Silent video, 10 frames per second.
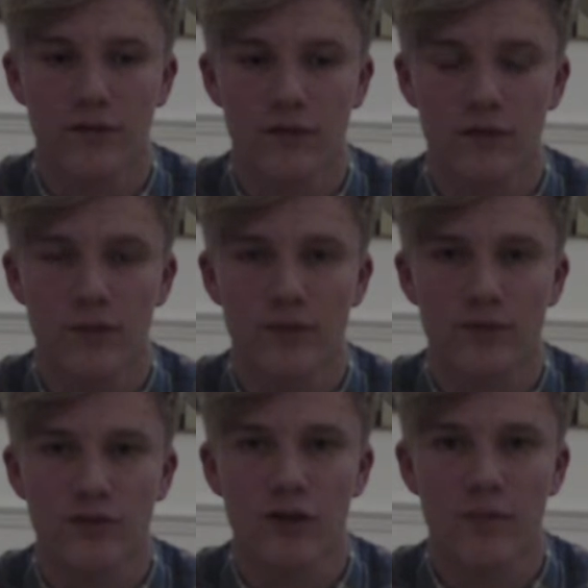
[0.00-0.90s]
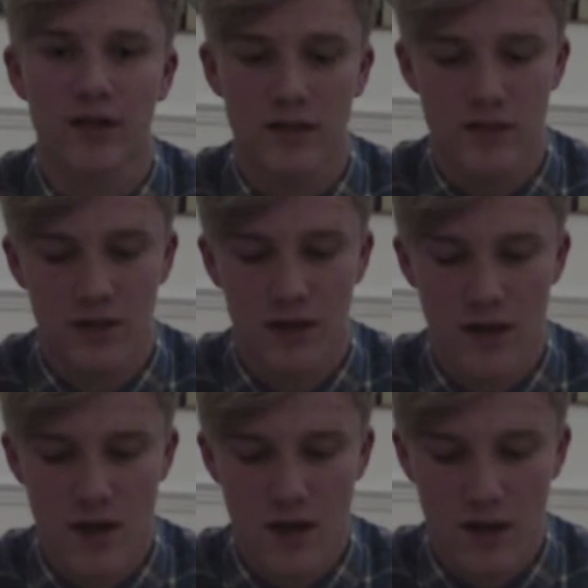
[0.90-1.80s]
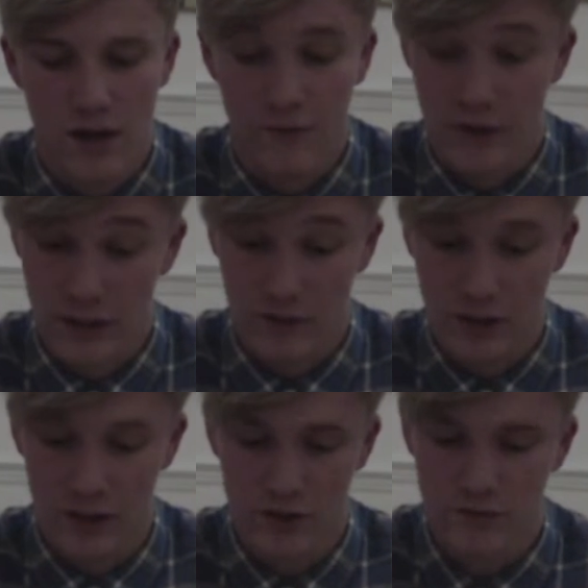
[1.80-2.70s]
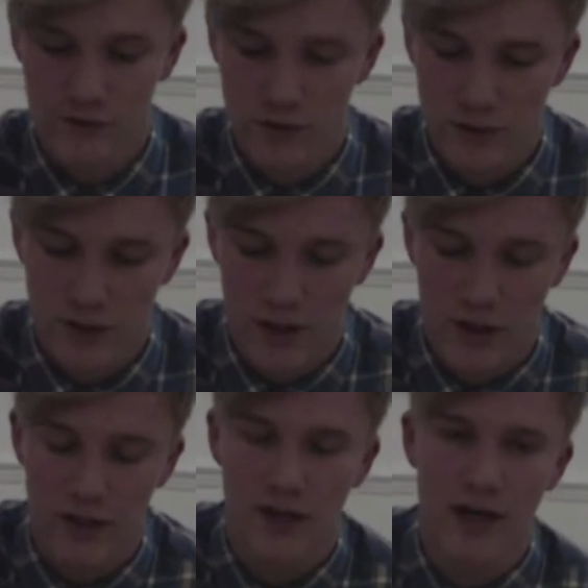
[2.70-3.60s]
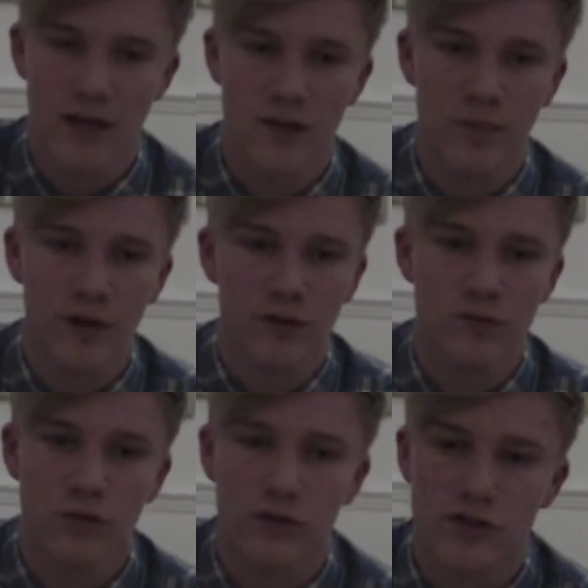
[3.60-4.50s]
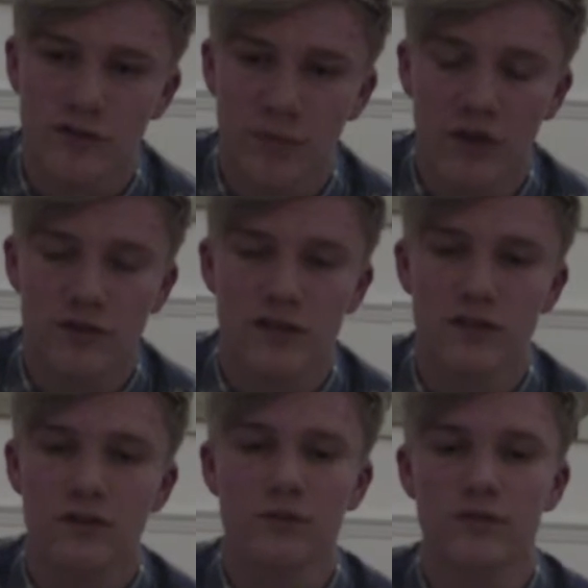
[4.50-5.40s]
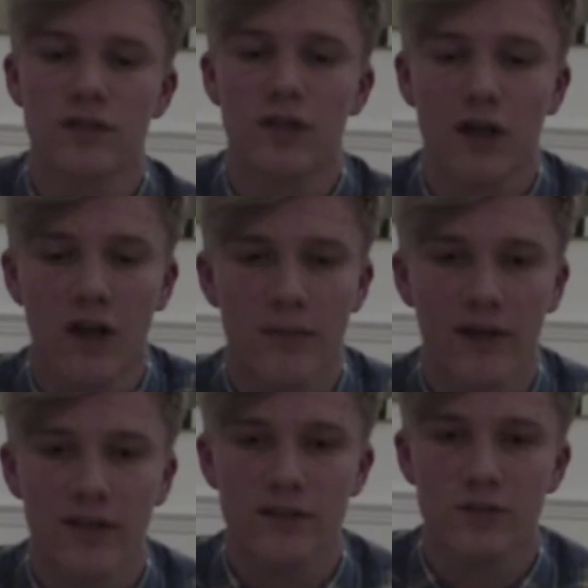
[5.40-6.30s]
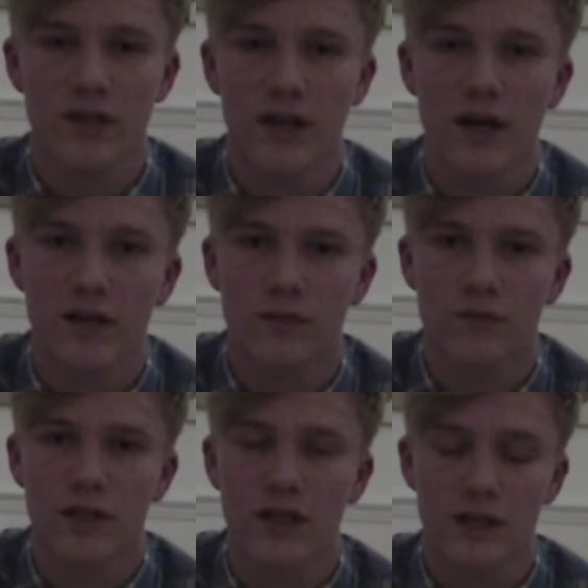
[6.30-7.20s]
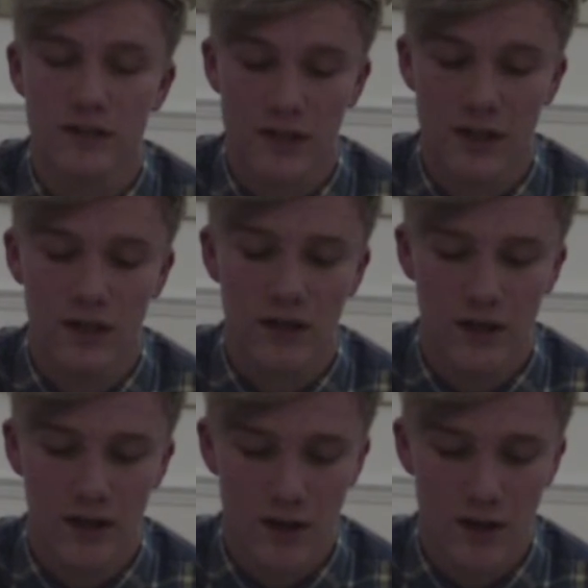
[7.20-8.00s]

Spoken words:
for other people to comment. I found that really useful. You can edit the post once you've posted them, so you can go back into it and edit them really easily.